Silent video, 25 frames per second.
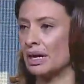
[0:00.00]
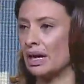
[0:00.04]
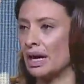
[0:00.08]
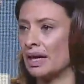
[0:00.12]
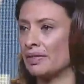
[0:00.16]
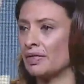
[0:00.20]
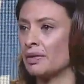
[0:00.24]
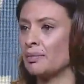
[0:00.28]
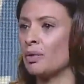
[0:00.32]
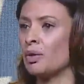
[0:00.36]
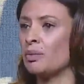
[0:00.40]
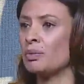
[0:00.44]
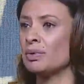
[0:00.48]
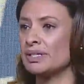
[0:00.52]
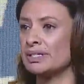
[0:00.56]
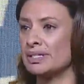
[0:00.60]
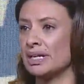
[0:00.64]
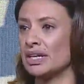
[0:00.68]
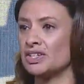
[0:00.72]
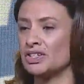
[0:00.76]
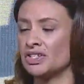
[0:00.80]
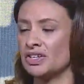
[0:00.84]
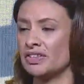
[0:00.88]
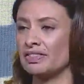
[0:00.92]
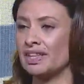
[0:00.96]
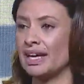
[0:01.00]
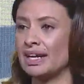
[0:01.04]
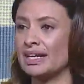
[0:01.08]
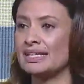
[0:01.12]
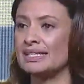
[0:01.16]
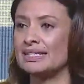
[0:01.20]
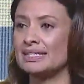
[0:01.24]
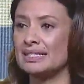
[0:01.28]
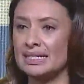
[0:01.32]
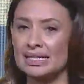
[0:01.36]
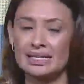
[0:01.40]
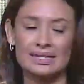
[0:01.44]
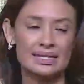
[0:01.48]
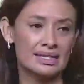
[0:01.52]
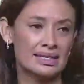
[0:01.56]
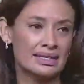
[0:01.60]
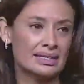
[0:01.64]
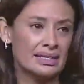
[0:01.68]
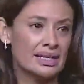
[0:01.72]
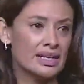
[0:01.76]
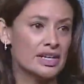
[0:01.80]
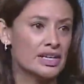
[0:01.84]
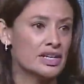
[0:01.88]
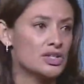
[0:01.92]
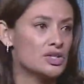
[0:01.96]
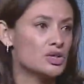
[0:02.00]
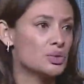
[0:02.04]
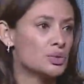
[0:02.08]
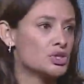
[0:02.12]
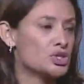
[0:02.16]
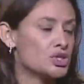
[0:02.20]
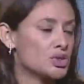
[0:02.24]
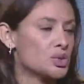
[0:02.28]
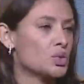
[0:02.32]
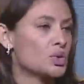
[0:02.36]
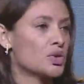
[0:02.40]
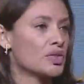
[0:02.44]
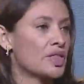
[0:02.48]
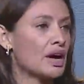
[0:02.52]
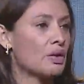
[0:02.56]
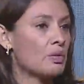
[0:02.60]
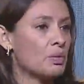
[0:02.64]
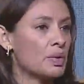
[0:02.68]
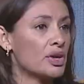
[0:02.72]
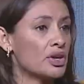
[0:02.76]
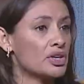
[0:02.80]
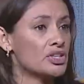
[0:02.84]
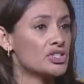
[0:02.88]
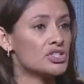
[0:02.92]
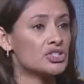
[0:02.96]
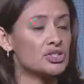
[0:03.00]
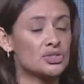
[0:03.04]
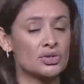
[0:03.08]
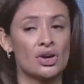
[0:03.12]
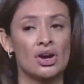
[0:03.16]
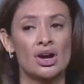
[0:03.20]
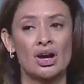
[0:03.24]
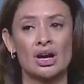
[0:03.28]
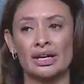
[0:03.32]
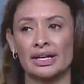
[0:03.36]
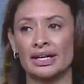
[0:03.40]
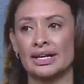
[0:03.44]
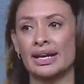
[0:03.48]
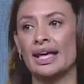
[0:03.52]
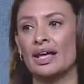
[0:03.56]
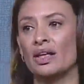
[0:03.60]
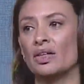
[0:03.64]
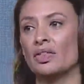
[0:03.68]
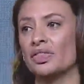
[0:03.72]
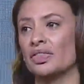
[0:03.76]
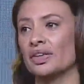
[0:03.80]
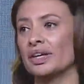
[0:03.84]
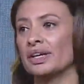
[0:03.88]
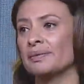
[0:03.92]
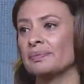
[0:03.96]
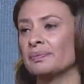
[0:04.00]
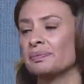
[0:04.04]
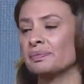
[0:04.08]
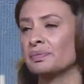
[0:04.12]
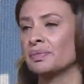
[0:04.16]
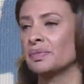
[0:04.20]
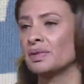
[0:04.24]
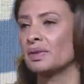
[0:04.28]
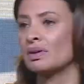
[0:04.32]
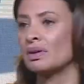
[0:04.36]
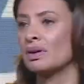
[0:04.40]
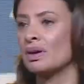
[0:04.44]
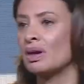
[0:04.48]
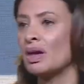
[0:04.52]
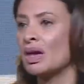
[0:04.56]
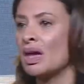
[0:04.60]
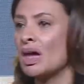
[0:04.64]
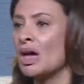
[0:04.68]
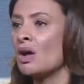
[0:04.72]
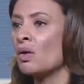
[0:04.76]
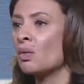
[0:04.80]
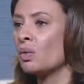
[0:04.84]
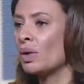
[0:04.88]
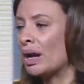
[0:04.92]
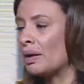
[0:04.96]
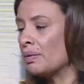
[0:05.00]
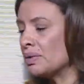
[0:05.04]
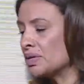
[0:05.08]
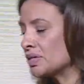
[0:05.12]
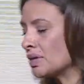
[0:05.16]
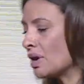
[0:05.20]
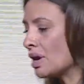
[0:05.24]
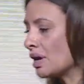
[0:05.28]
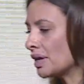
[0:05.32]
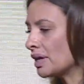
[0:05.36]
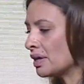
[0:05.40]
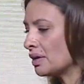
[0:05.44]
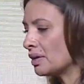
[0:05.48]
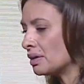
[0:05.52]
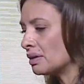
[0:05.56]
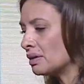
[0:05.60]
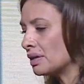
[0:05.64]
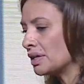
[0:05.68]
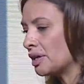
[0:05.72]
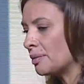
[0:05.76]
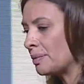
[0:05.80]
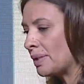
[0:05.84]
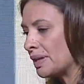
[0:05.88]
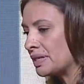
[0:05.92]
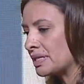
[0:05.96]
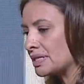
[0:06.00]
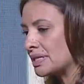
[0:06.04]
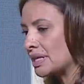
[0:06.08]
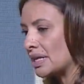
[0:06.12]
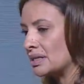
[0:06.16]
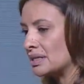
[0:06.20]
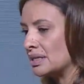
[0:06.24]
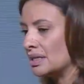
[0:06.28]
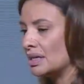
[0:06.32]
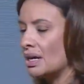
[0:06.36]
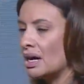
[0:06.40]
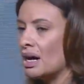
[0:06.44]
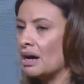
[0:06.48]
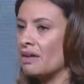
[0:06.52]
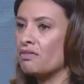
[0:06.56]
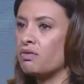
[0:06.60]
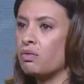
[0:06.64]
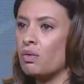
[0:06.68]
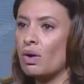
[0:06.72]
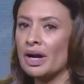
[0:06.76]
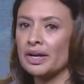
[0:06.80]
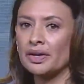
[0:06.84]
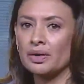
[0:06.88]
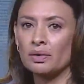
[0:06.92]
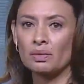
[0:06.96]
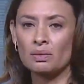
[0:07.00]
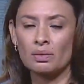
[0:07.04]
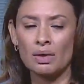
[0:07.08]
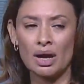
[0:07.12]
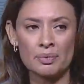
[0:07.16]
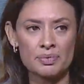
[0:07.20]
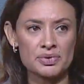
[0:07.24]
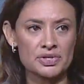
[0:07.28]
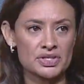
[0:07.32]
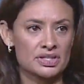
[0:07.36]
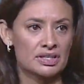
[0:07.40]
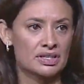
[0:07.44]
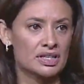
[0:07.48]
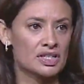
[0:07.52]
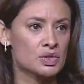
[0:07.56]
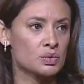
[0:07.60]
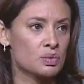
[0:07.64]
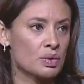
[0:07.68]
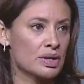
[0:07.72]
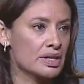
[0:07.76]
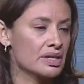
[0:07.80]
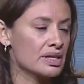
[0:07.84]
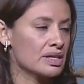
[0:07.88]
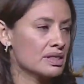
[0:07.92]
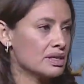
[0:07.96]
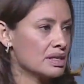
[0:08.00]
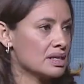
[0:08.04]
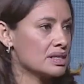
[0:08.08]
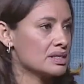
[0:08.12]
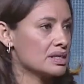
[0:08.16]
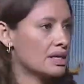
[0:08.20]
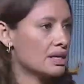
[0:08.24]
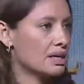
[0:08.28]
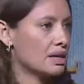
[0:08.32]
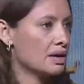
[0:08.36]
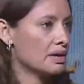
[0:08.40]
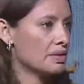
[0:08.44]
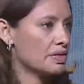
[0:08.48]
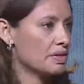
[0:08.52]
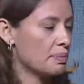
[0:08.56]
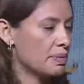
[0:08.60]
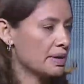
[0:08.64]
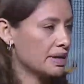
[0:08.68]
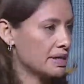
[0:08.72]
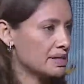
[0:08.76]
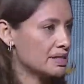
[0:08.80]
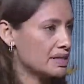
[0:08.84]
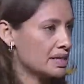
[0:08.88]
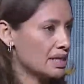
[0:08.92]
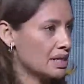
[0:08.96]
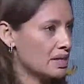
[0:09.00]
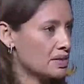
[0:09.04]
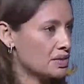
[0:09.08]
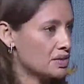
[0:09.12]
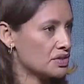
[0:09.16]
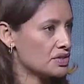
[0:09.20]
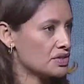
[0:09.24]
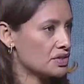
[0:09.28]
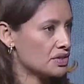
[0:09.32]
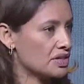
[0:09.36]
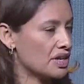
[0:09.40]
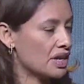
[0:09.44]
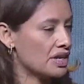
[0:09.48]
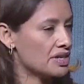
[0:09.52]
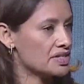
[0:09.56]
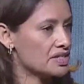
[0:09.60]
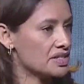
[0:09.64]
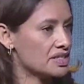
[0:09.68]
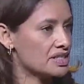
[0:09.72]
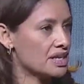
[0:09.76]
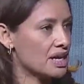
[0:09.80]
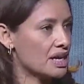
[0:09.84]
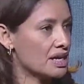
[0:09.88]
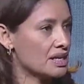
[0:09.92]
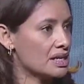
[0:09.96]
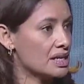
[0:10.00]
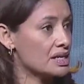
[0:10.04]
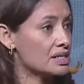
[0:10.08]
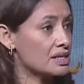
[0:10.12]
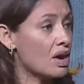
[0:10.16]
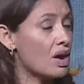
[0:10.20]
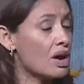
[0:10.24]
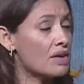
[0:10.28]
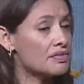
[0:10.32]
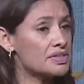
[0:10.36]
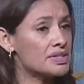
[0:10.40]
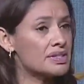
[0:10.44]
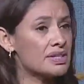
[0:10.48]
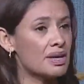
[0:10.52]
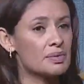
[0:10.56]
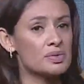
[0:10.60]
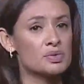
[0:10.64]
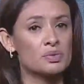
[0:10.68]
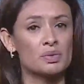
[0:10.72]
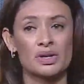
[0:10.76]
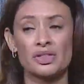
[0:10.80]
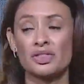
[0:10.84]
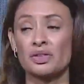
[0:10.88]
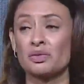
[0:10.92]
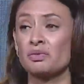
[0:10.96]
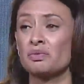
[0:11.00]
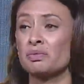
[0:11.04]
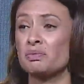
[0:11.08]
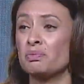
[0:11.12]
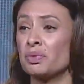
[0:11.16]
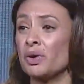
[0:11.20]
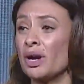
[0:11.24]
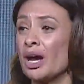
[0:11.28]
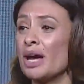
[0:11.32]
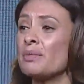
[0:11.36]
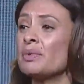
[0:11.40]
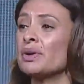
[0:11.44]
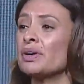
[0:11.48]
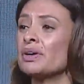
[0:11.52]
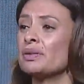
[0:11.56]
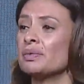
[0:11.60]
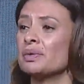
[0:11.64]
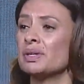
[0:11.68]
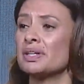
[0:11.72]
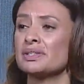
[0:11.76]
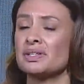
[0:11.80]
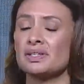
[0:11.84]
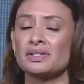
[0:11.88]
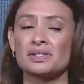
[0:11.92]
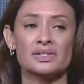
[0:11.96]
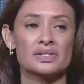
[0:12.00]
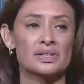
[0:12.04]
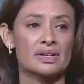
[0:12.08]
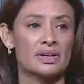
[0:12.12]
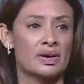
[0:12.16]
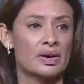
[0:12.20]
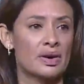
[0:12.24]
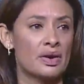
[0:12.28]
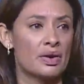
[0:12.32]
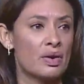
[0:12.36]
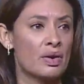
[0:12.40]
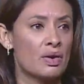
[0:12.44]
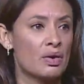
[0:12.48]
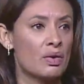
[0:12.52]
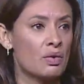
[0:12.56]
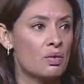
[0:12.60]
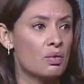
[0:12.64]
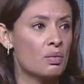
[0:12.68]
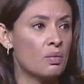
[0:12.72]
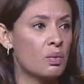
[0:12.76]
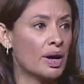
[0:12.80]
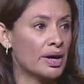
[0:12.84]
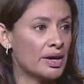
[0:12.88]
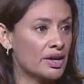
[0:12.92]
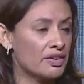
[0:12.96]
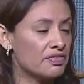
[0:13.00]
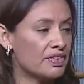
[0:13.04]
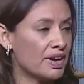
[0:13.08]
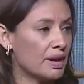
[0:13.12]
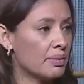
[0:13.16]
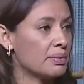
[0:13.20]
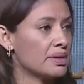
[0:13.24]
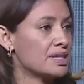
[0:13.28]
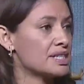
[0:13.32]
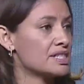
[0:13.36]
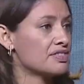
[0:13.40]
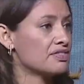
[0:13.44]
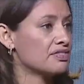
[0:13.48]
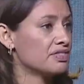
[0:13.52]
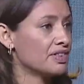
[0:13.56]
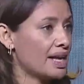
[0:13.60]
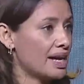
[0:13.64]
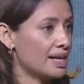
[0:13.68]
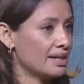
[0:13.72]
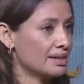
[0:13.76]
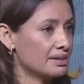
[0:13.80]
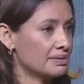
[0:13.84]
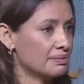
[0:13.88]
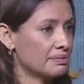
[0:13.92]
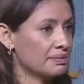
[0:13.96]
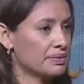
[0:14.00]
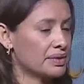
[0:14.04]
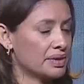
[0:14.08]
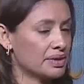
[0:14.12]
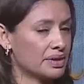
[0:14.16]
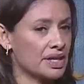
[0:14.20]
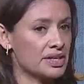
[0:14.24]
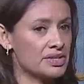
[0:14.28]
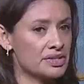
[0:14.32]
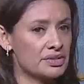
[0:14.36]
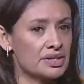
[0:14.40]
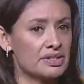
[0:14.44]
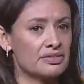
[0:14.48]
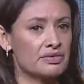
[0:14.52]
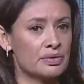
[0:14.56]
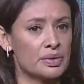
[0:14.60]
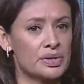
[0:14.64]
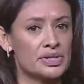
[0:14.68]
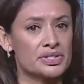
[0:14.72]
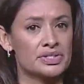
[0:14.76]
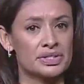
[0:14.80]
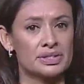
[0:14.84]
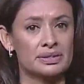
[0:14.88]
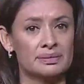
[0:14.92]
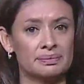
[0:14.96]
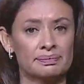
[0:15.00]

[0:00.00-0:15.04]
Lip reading: and the mobilization that is needed to ensure that we are strong and healthy. When I was talking earlier about this idea of why corruption is one of the things that are the biggest cancers in our society, is oftentimes one of the primary reasons why our families fled their country of origin.